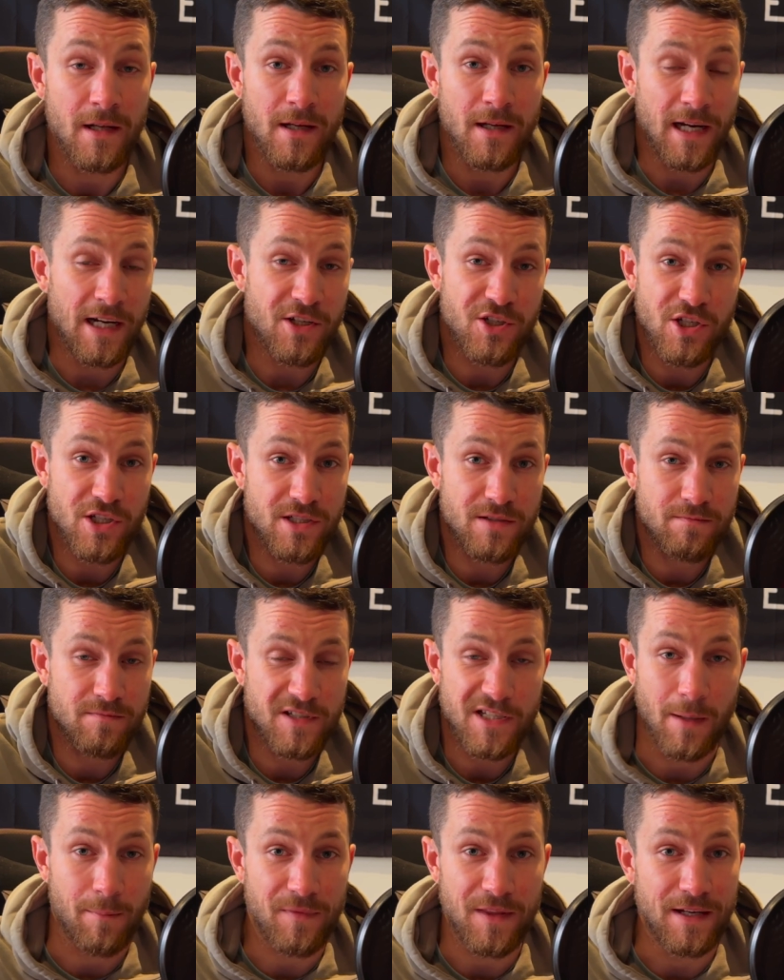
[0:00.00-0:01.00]
It's just
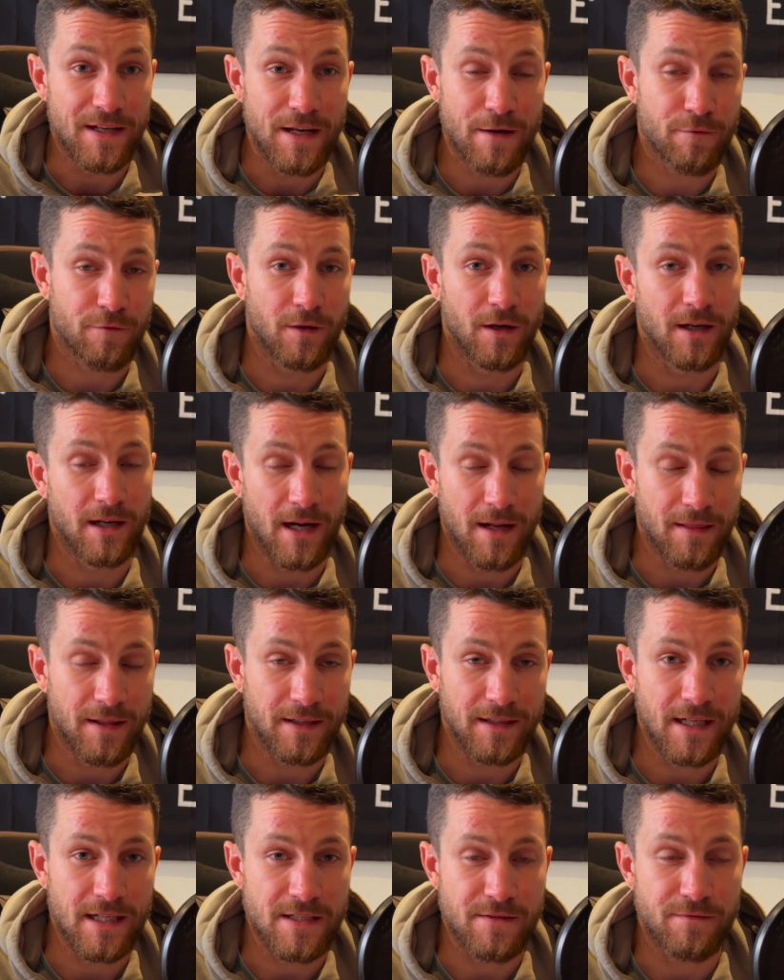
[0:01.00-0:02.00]
something different. I think
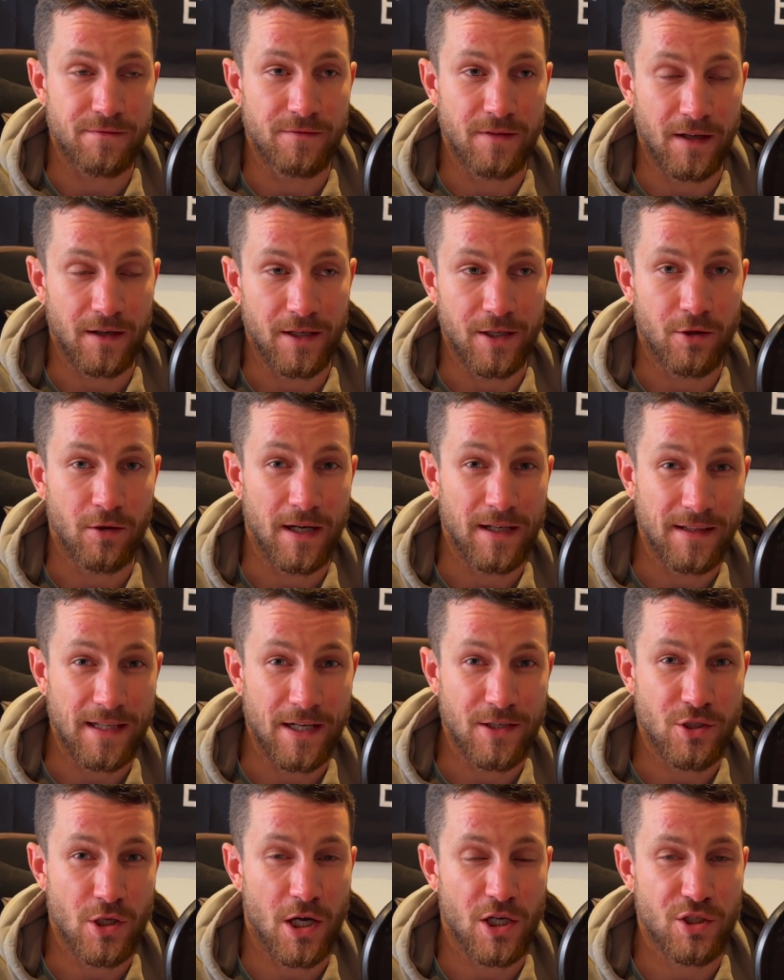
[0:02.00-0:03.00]
that's very great
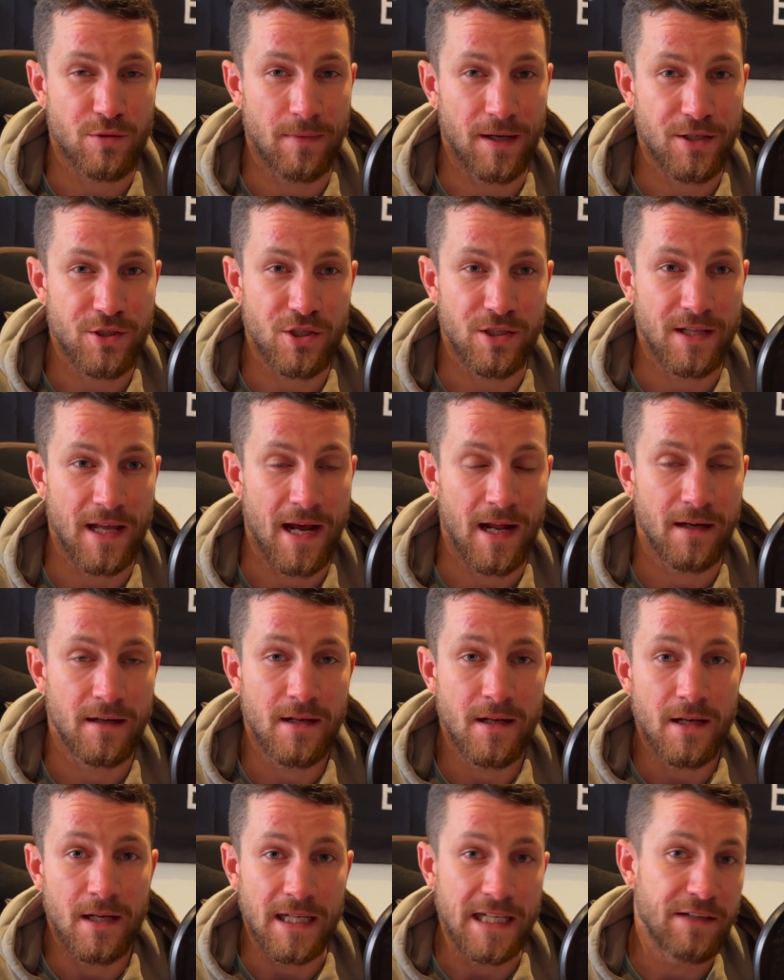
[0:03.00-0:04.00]
that Josh mentioned that.
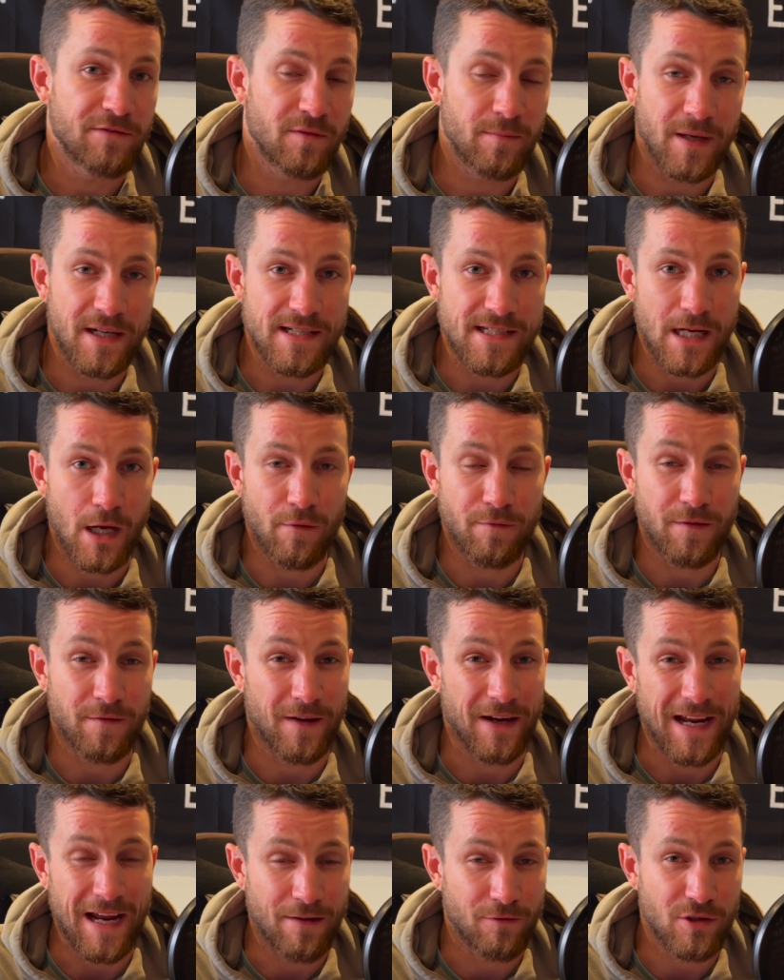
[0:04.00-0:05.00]
Even myself, if
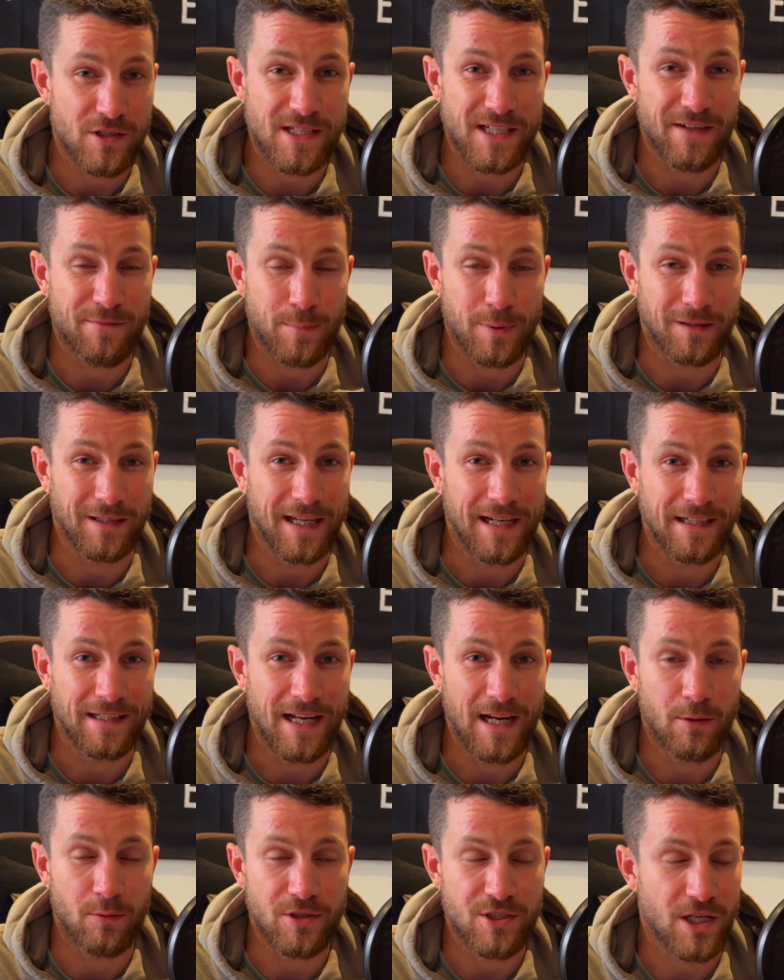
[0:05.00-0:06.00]
I ever skip a leg
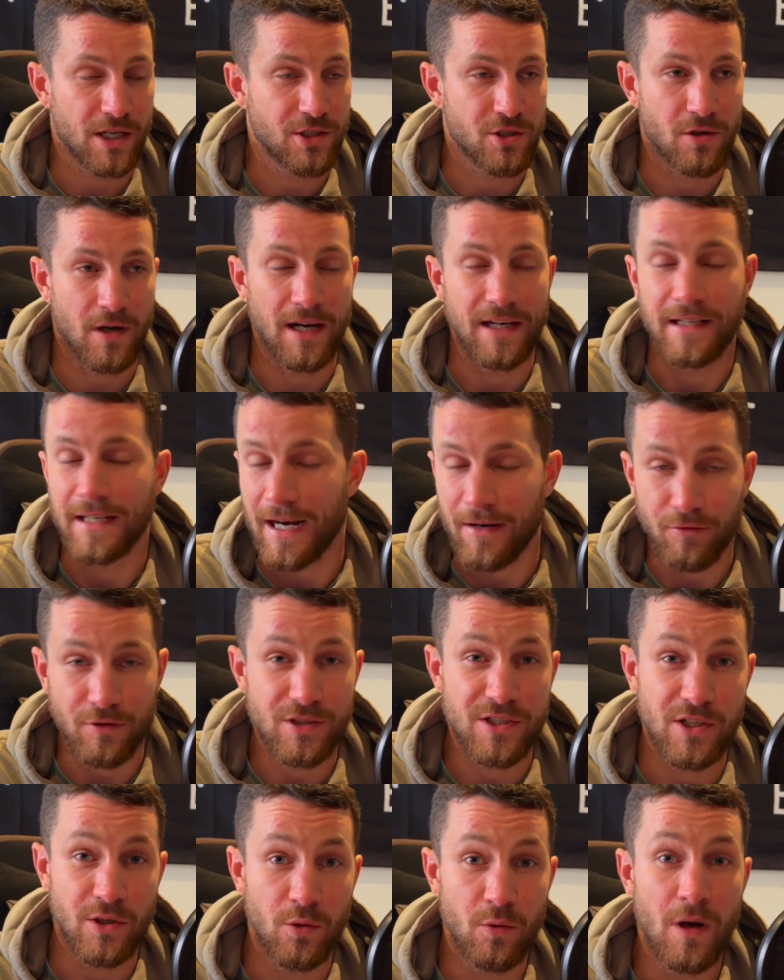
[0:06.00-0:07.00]
day, which I try never
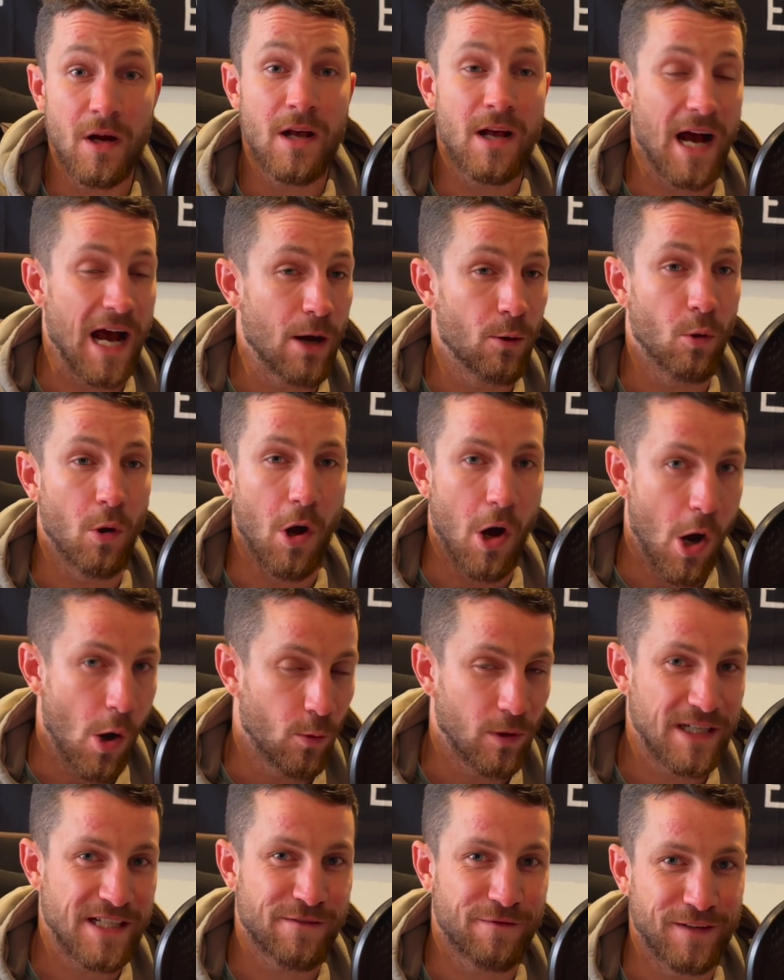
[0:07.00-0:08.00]
to, I will
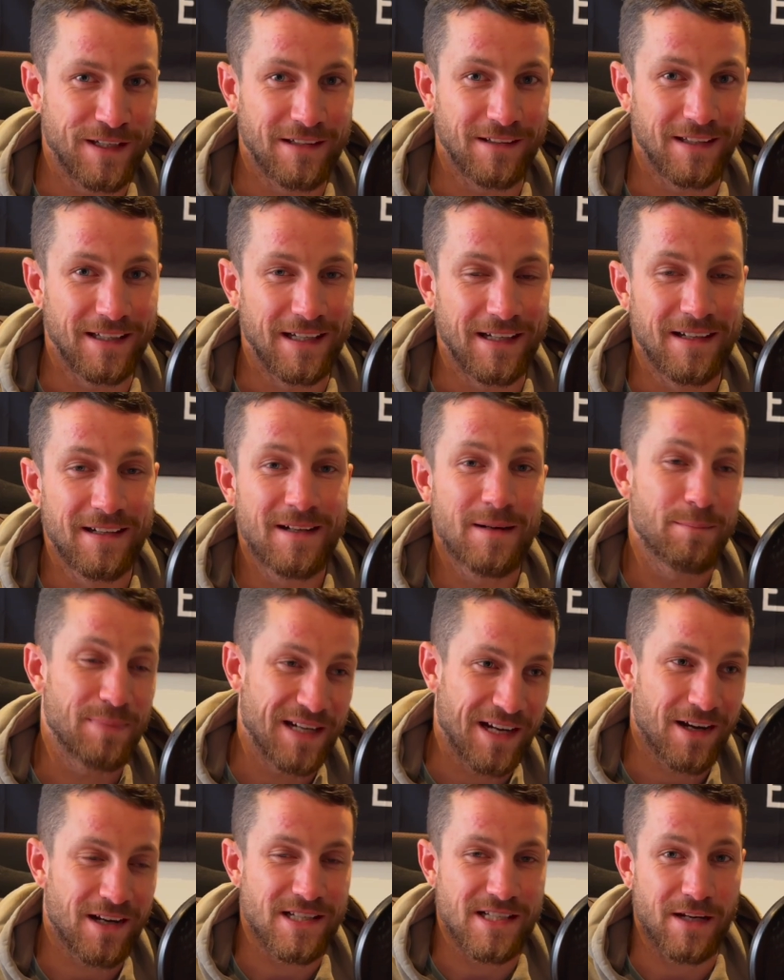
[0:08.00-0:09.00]
always feel it
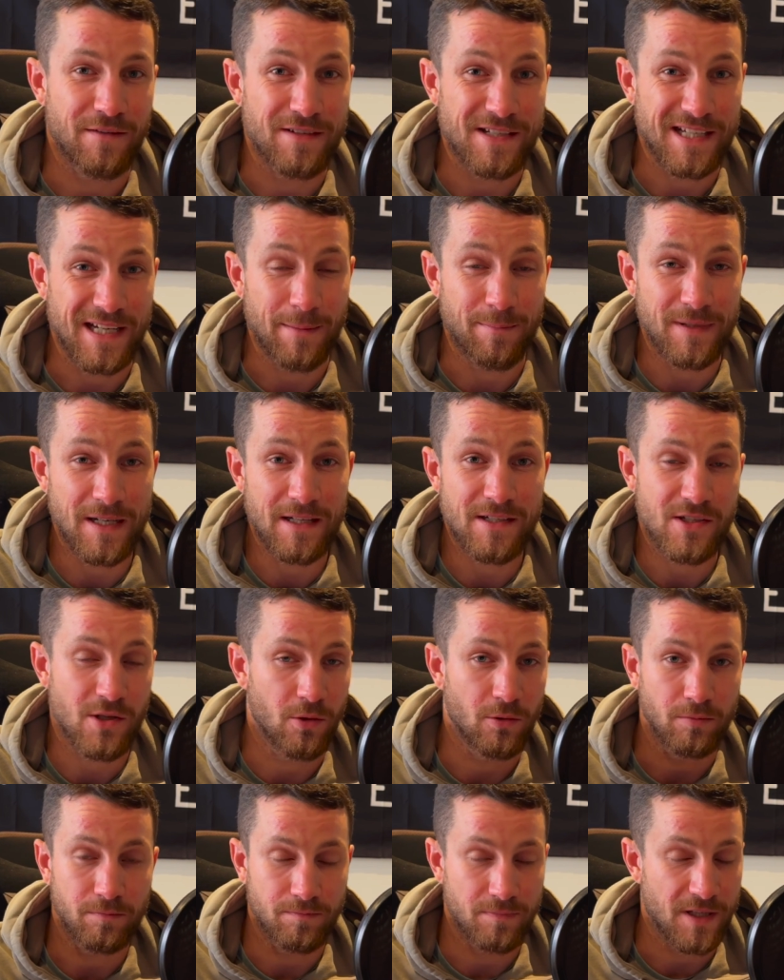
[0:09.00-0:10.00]
because I've skipped it.
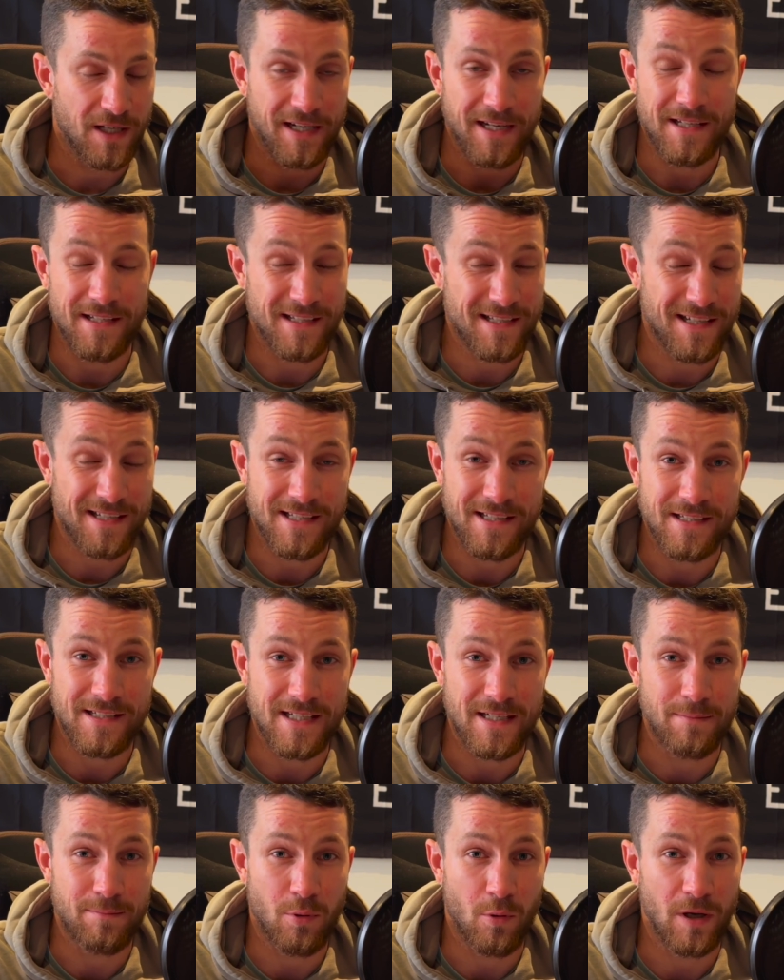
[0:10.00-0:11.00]
So the
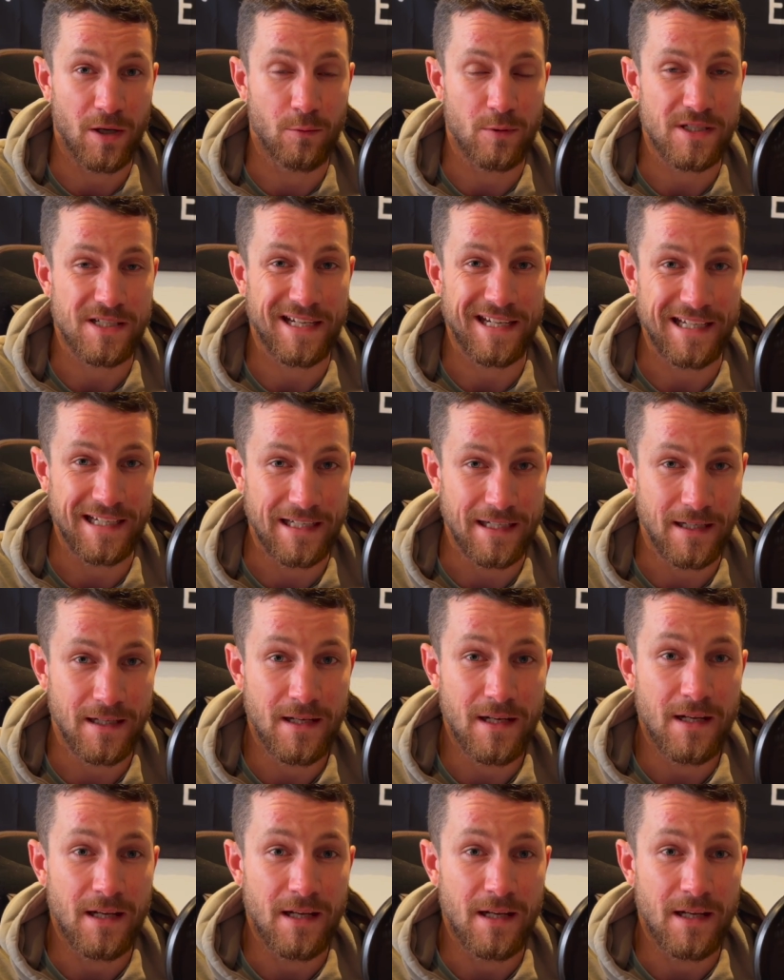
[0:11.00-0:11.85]
consistency point was key.